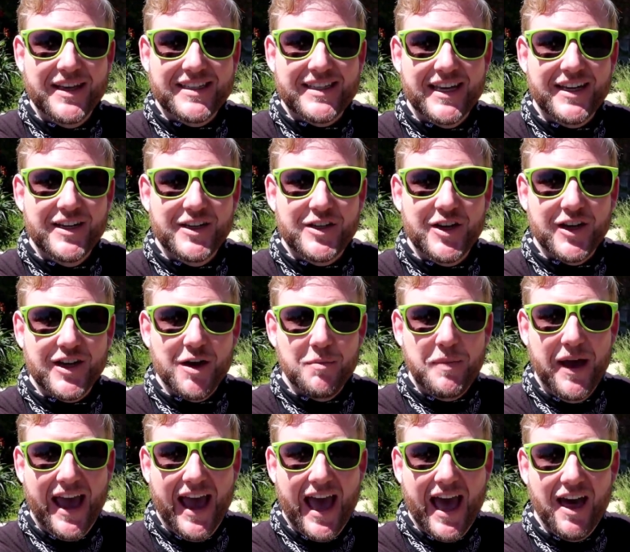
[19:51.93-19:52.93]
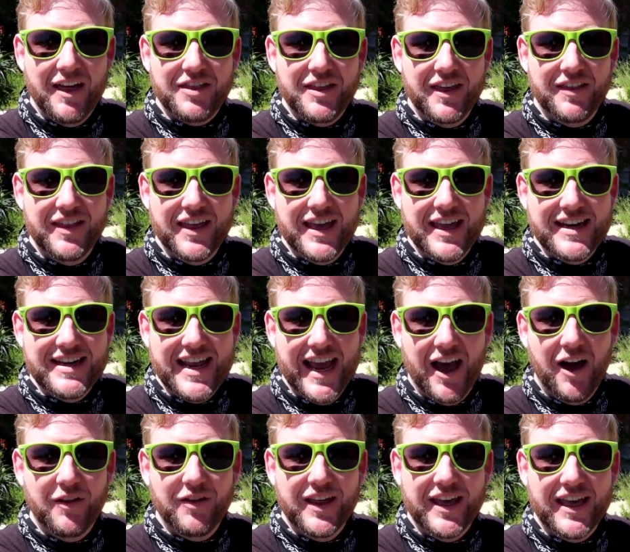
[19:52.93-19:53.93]
they said you took a path and then
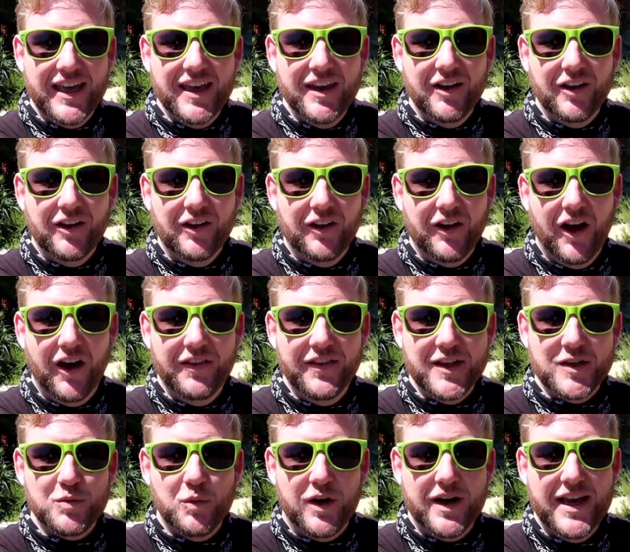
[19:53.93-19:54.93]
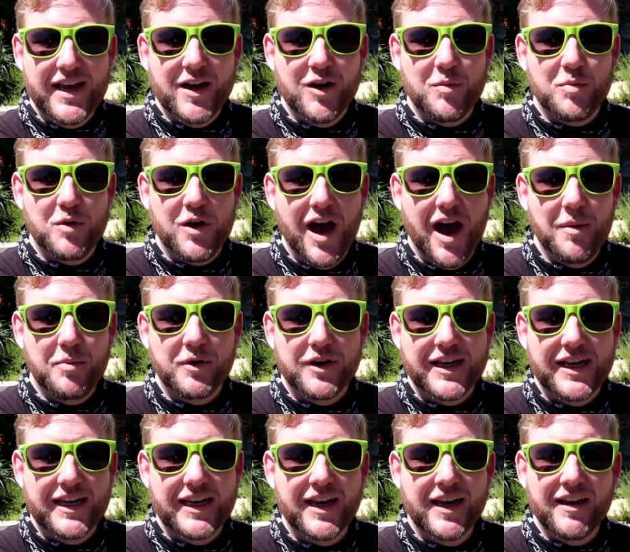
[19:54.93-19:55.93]
down the hill on this 1 acre
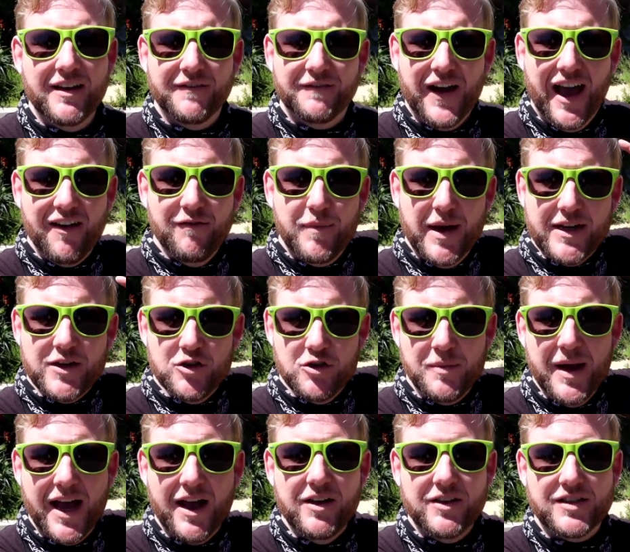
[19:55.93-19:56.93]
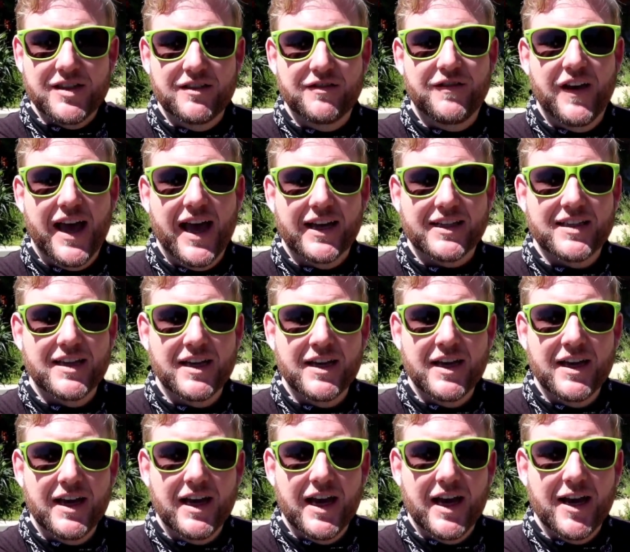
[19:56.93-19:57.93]
property, 5-bedroom house in fact,
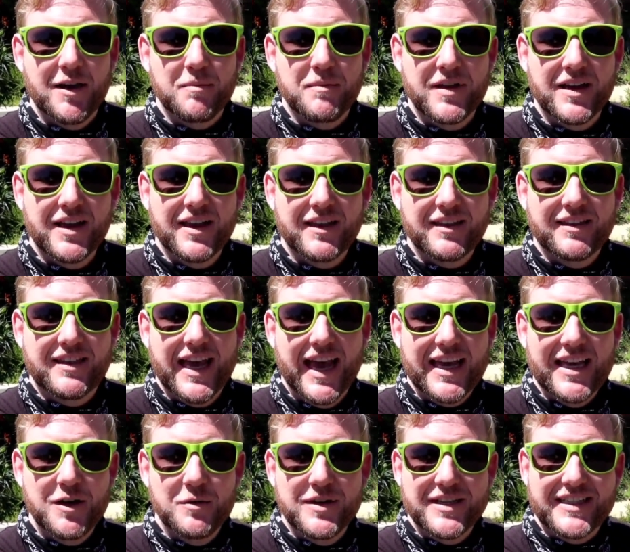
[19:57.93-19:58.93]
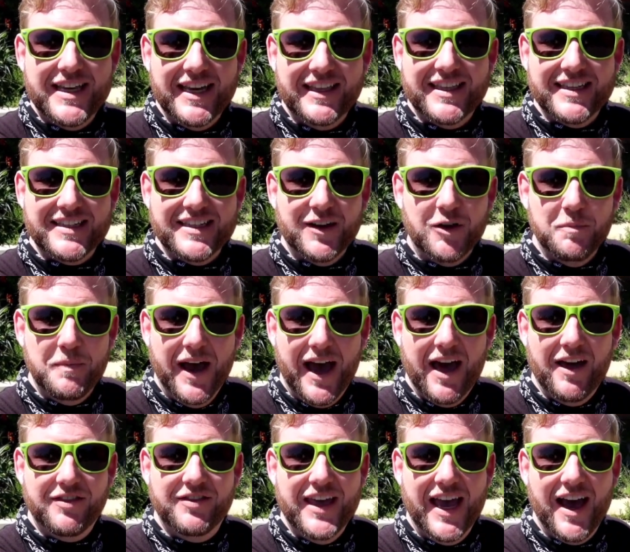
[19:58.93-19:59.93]
that you would take this little
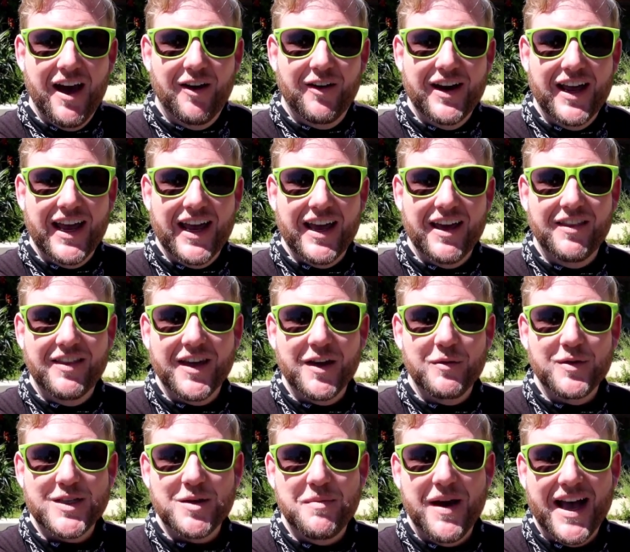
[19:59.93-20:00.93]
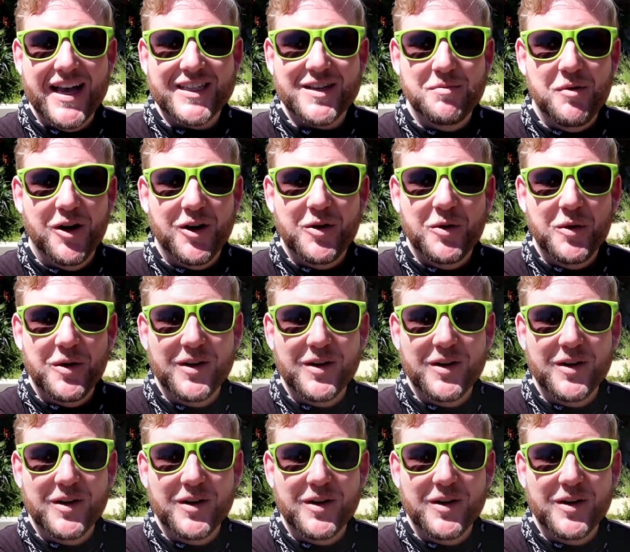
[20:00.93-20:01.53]
path down, and there was a basketball